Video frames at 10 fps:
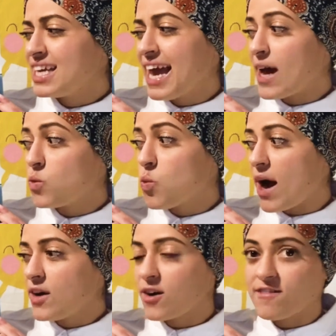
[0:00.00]
had
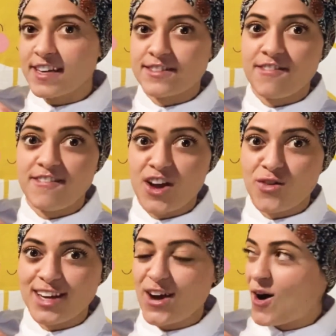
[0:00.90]
one of his
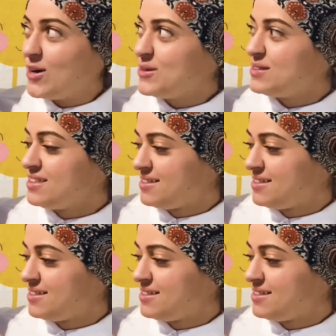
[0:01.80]
very own.